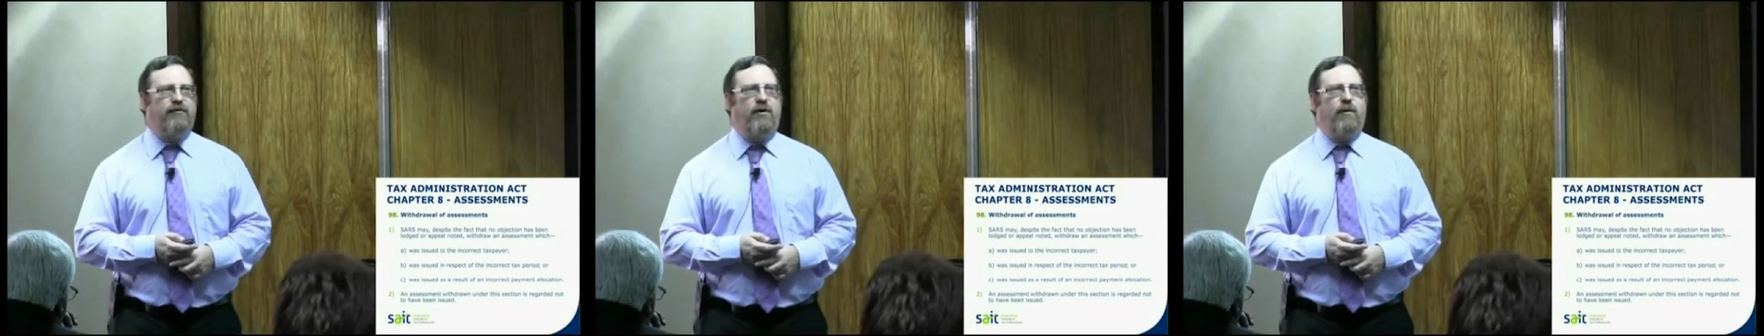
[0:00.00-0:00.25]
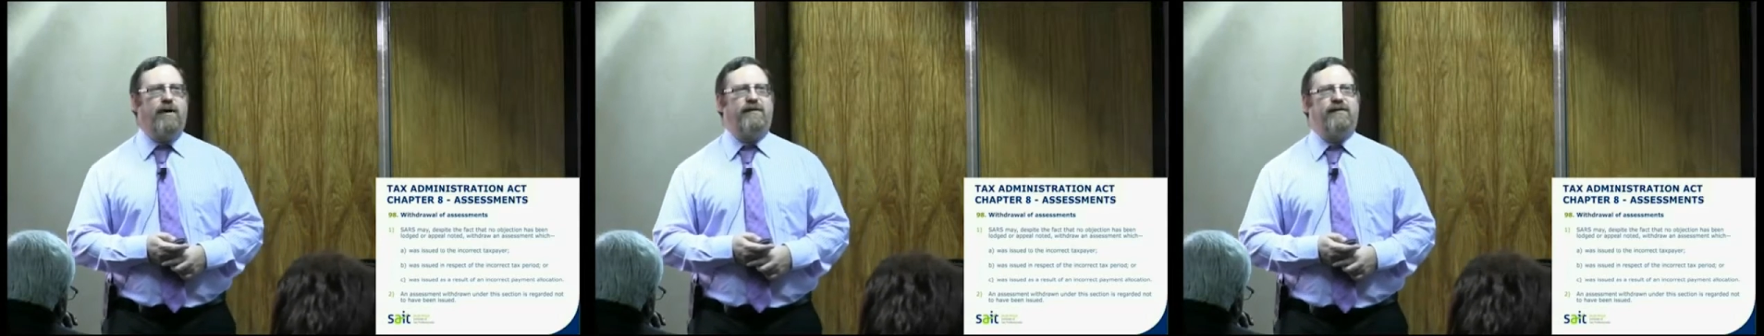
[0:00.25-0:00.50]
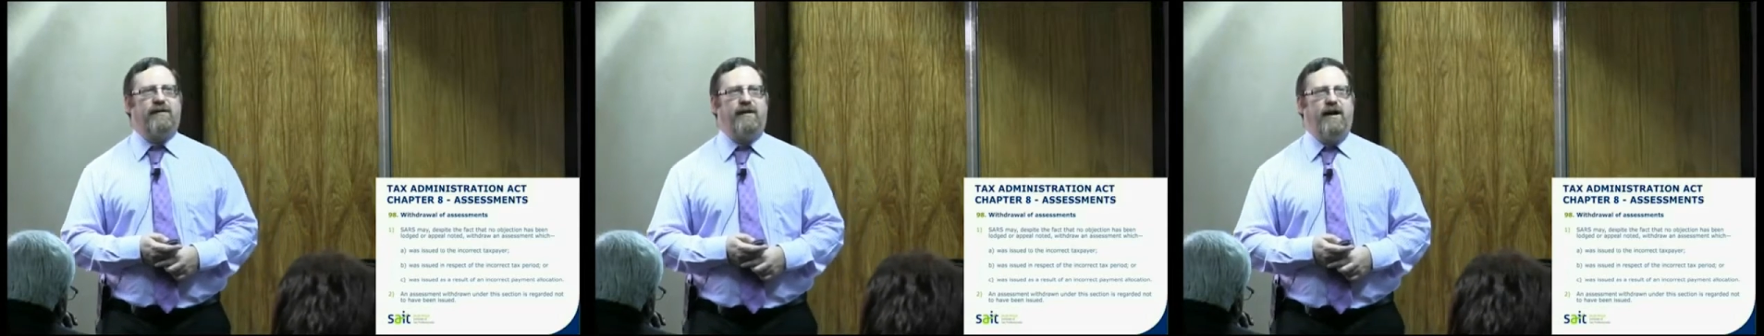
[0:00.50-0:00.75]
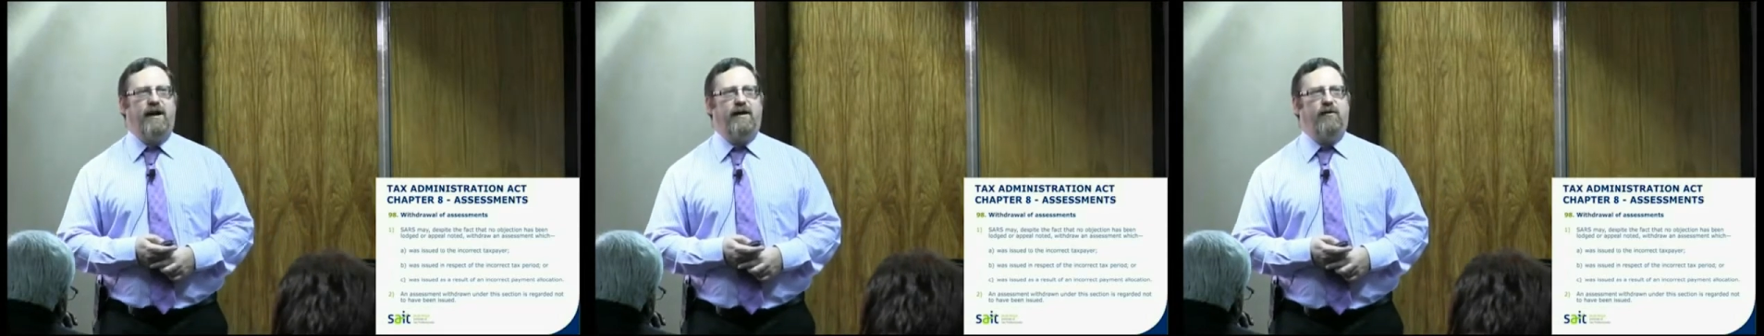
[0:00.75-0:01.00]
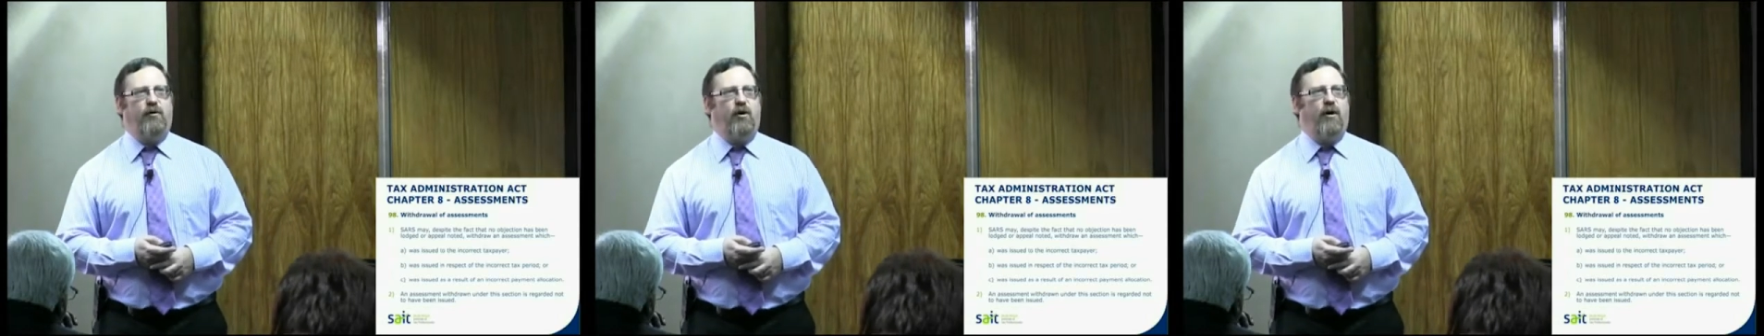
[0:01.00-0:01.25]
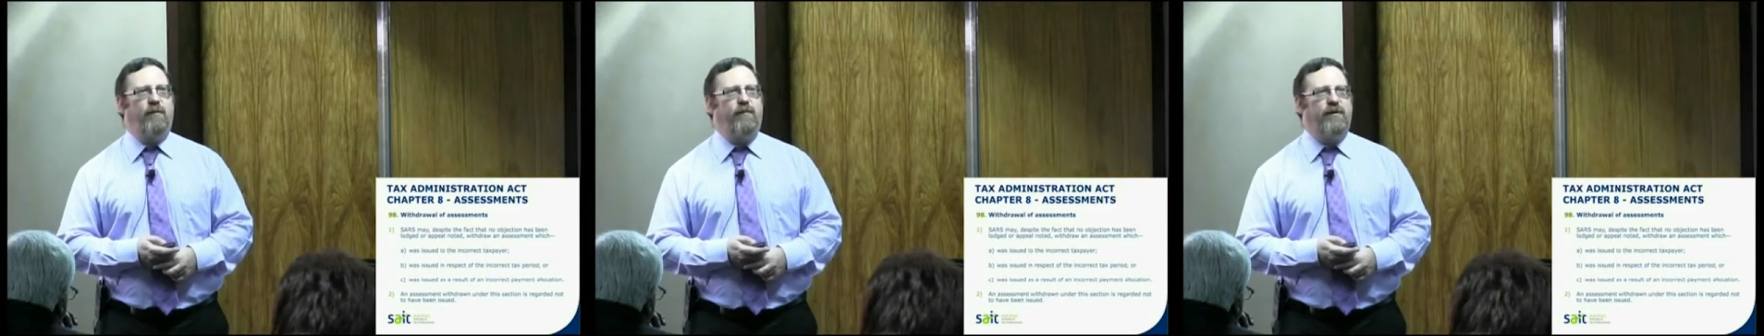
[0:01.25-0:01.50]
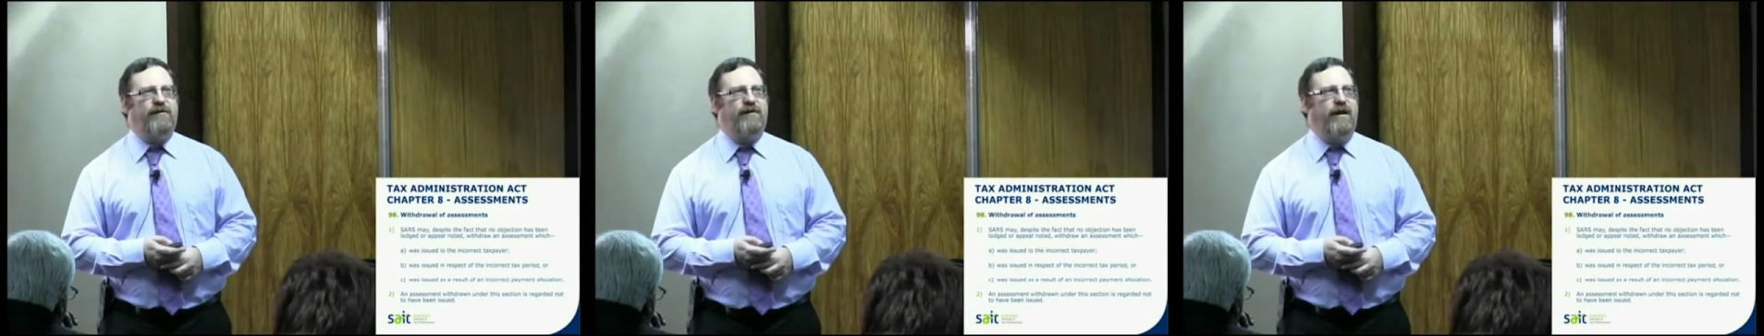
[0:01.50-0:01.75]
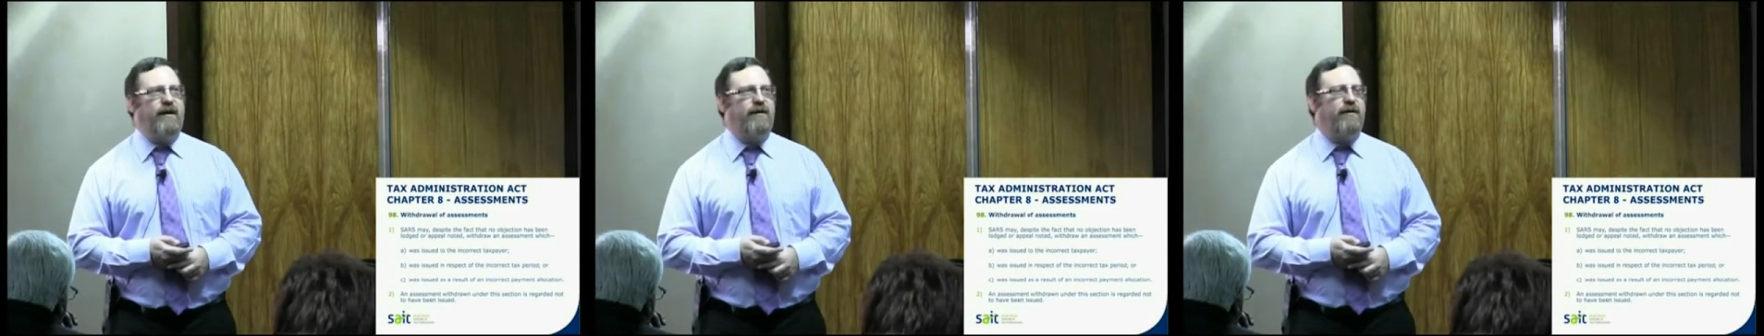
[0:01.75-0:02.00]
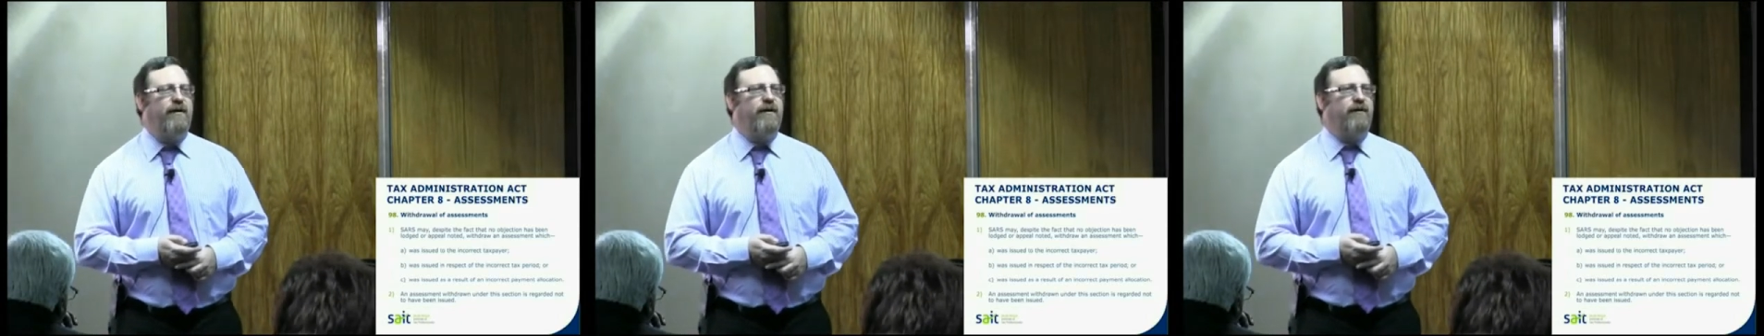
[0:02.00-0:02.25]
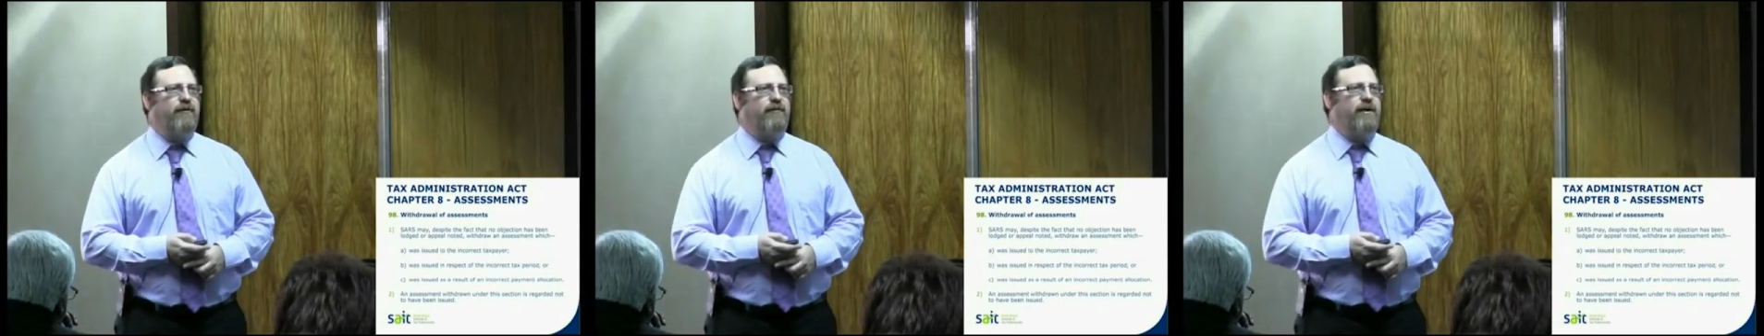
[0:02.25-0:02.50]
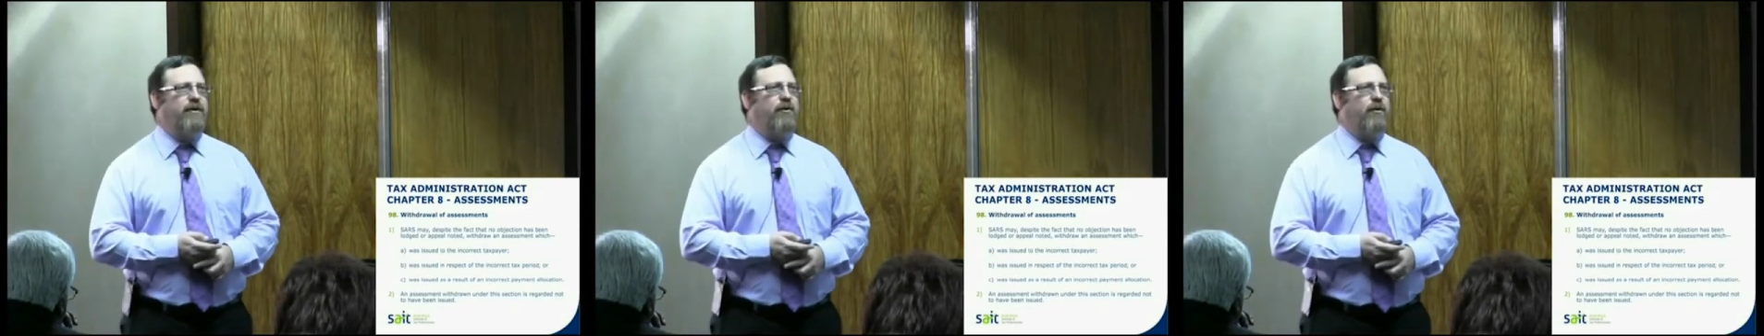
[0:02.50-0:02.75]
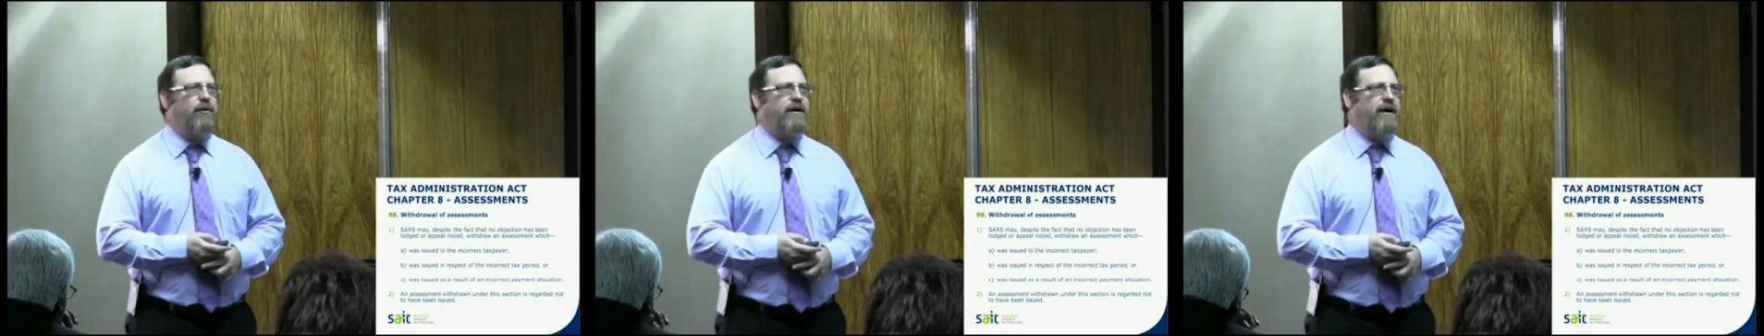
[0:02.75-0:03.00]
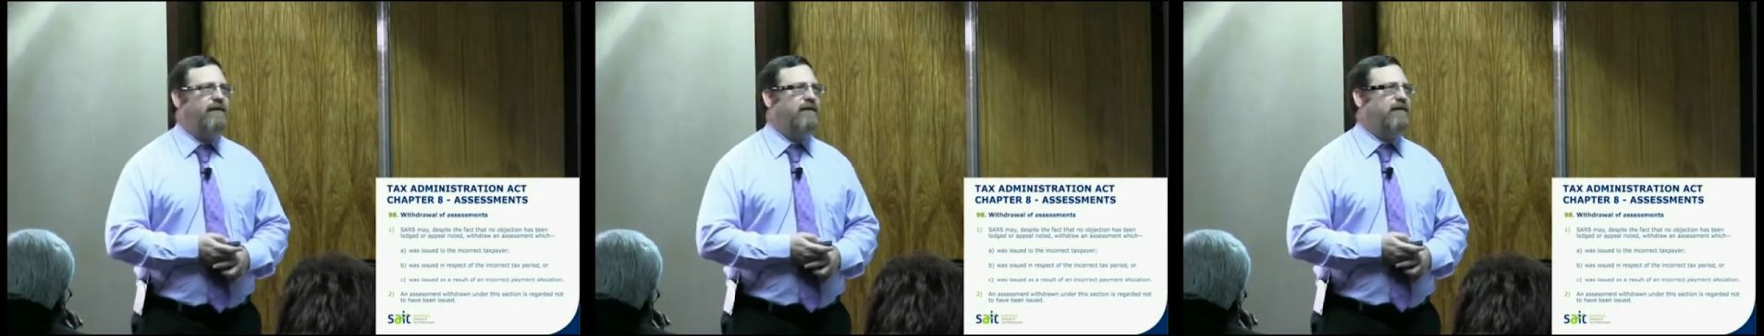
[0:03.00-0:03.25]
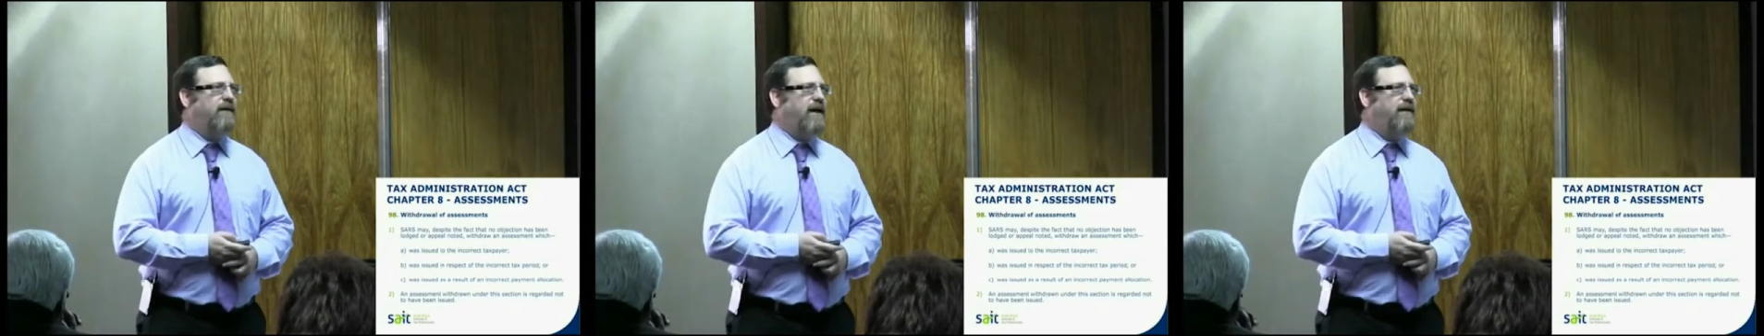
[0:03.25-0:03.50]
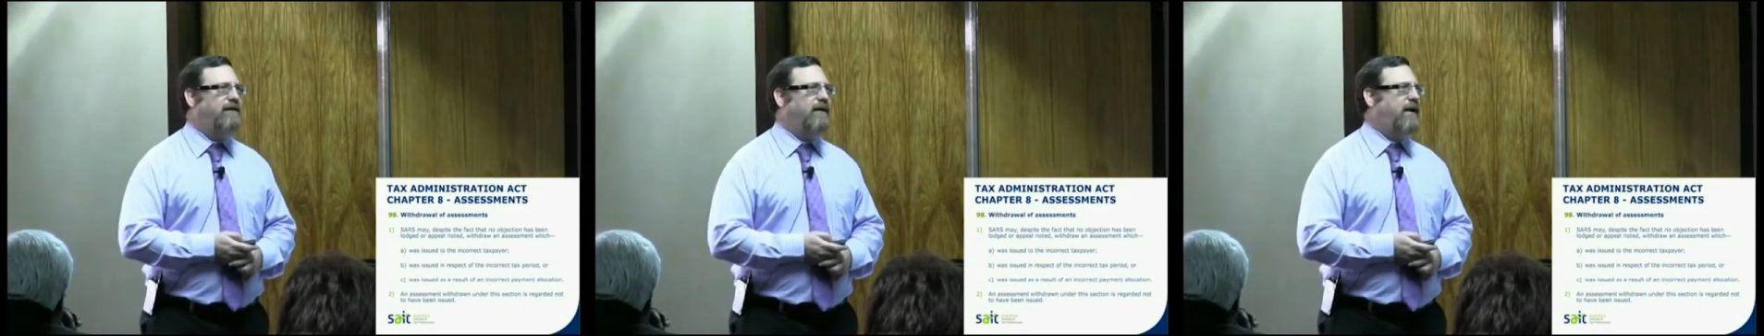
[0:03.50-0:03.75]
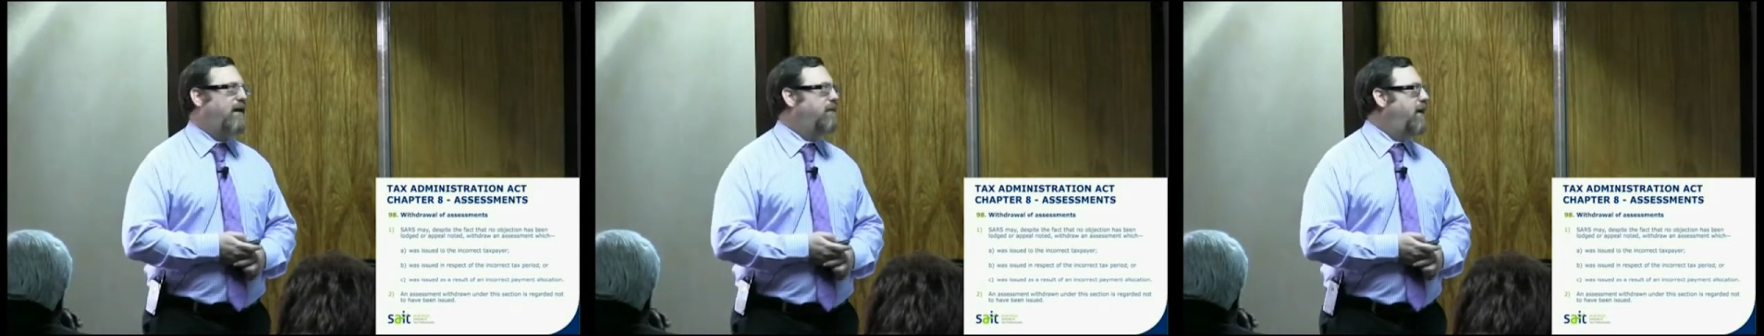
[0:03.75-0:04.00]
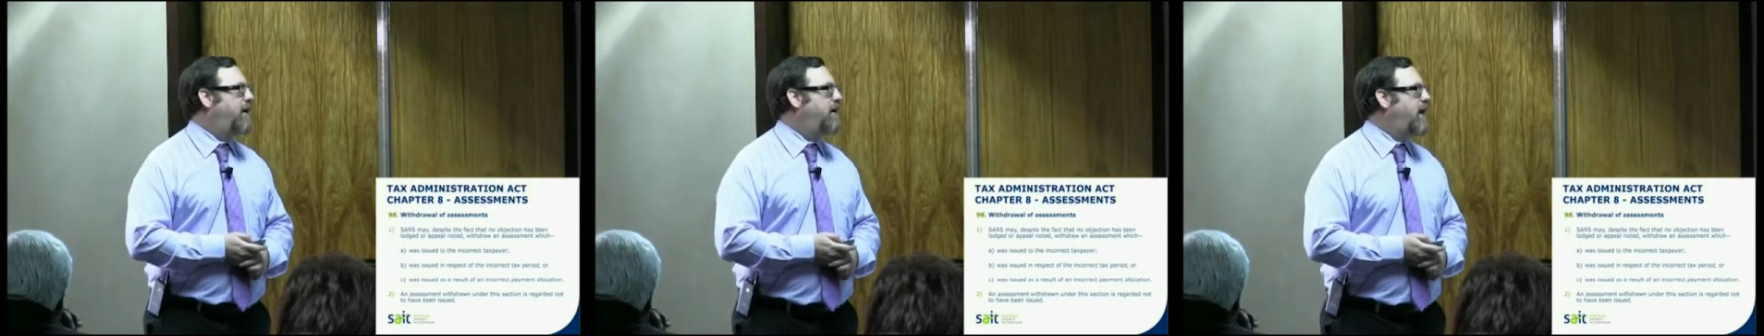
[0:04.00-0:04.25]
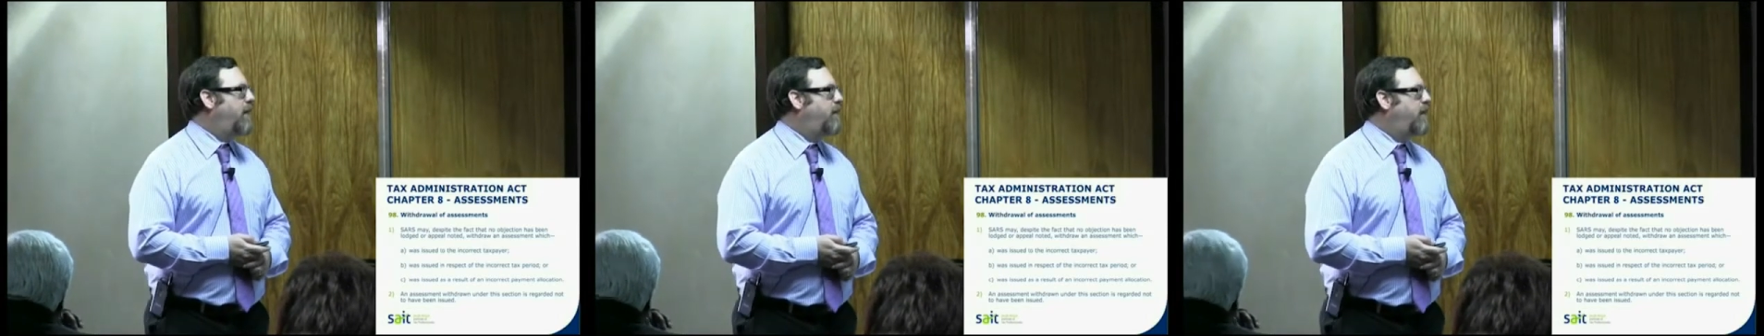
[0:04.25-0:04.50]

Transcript: So once again, Computech, 3 court cases later, can make an